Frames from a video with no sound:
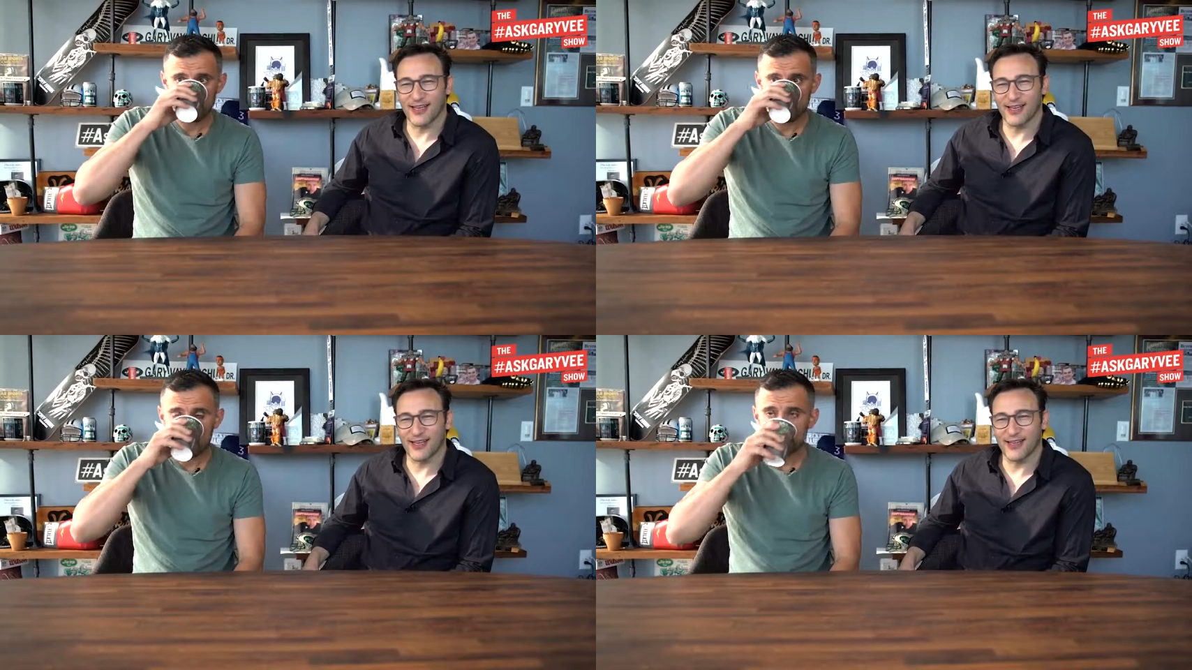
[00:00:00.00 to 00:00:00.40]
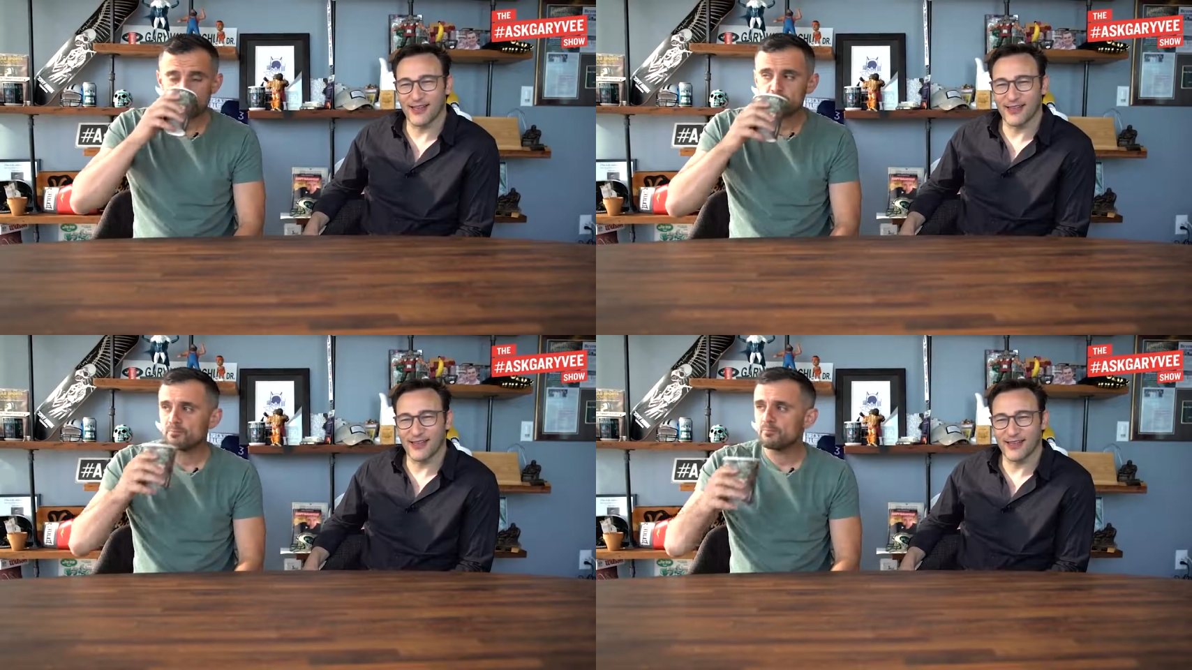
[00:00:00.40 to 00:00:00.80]

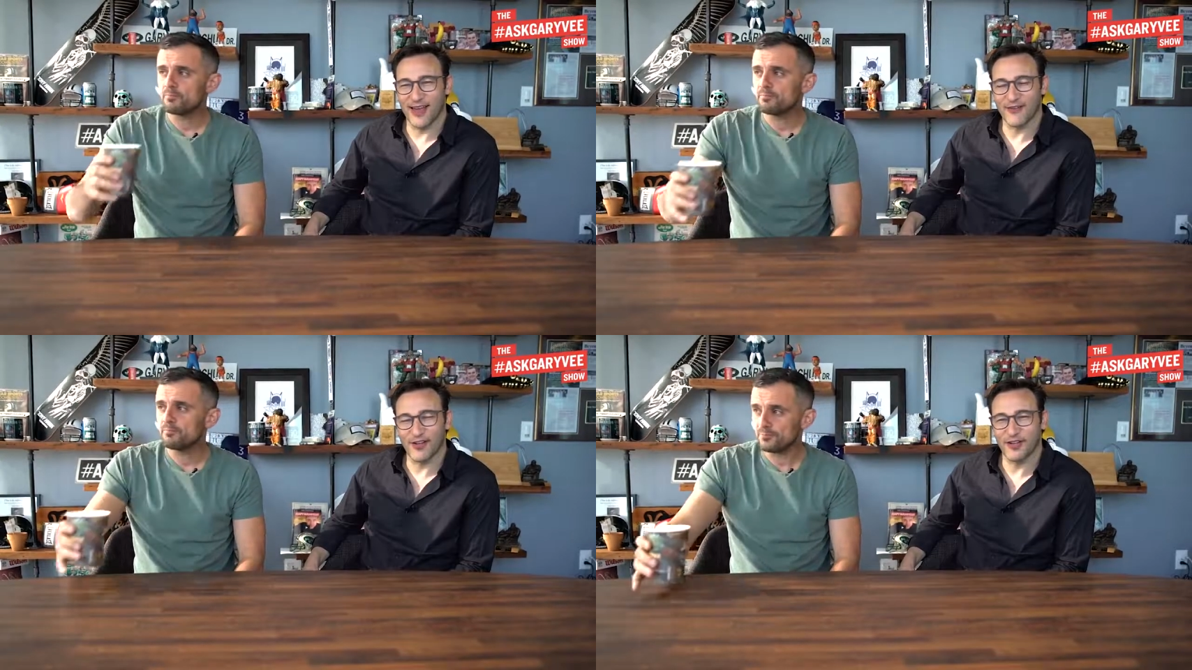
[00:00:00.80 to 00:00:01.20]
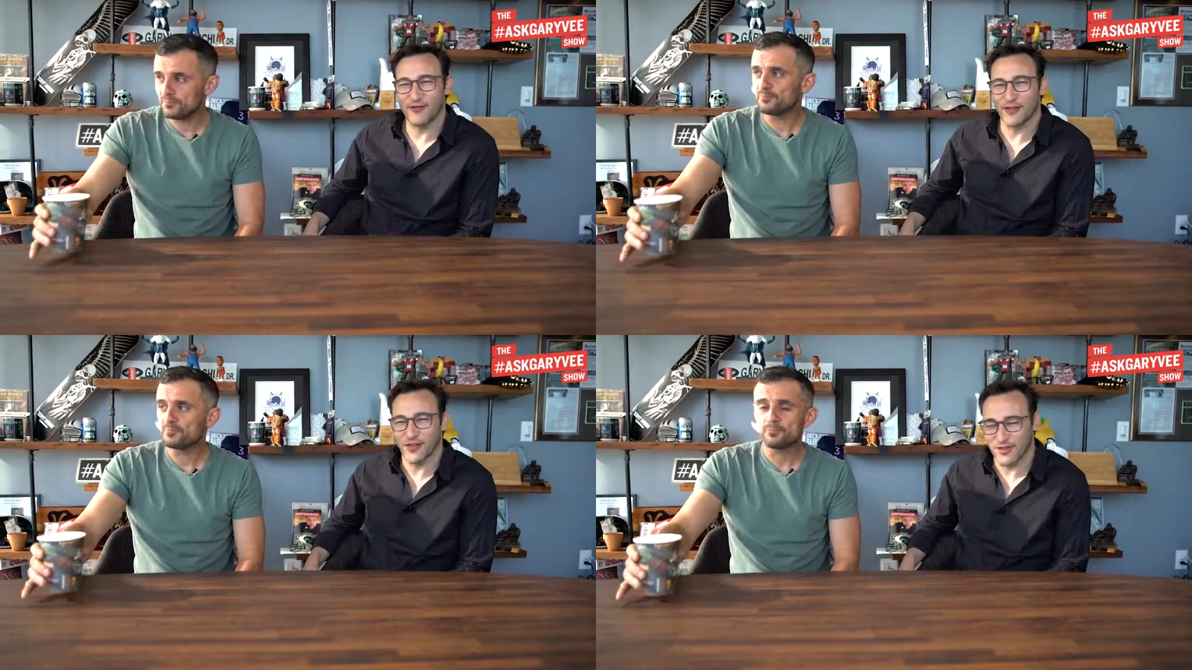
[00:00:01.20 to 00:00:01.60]
Speaker 1: Uh, I have a clear
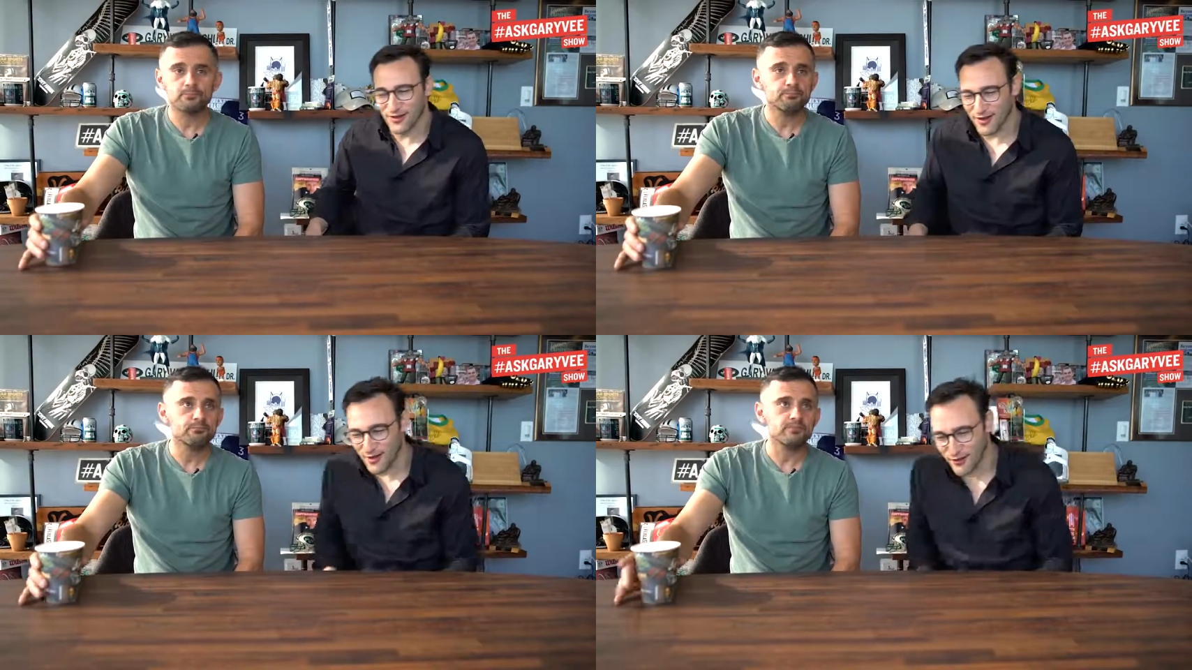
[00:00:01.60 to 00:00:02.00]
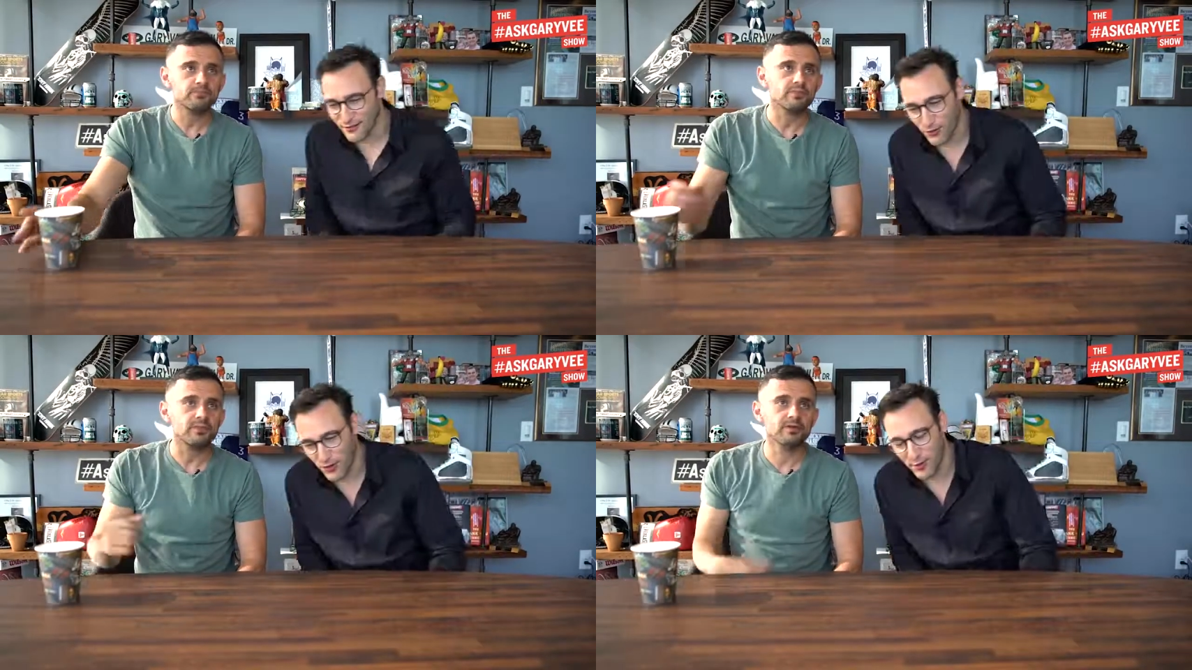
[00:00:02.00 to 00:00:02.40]
vision
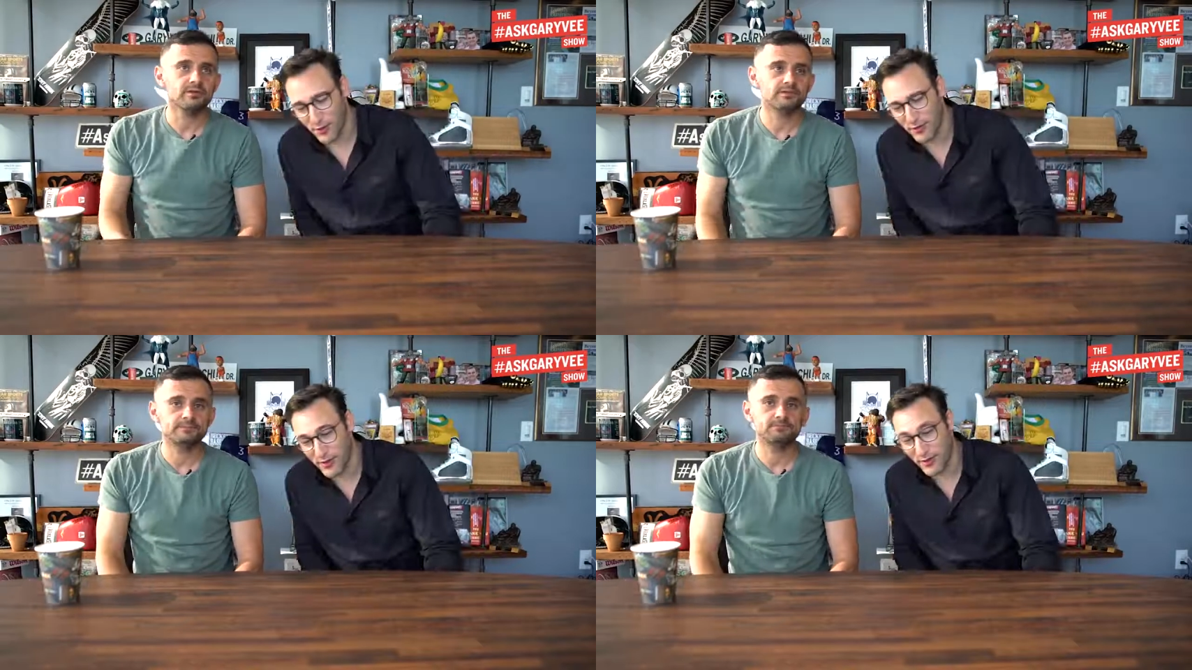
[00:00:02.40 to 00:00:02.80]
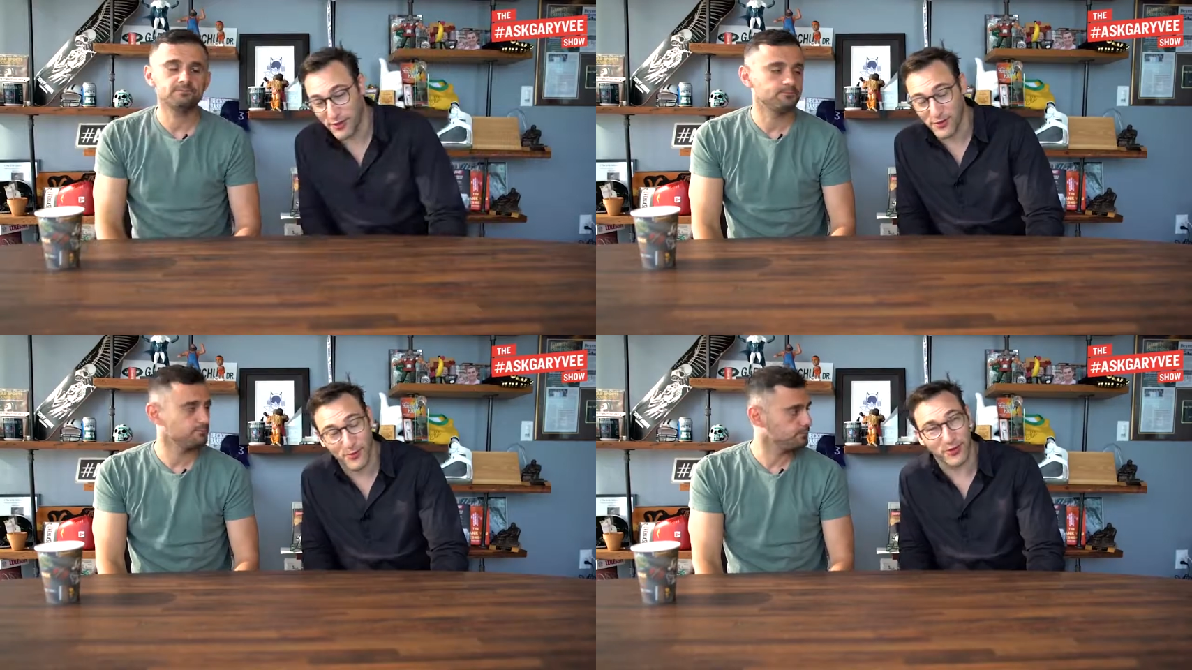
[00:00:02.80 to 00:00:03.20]
of what I want to build in
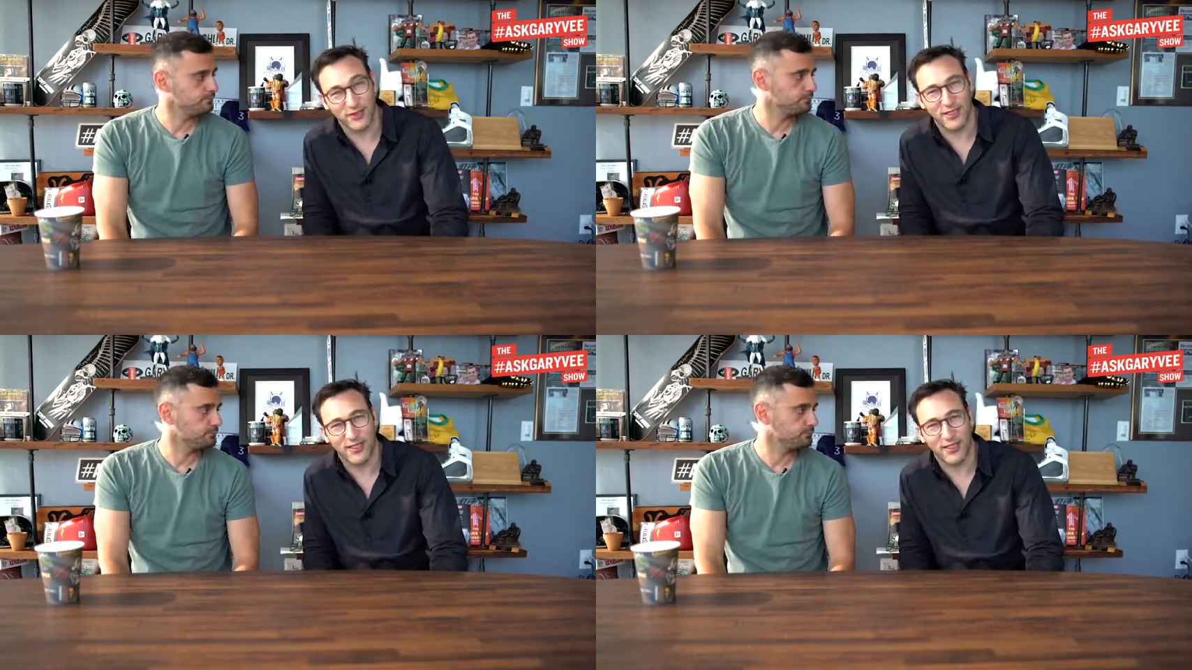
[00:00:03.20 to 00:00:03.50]
this world.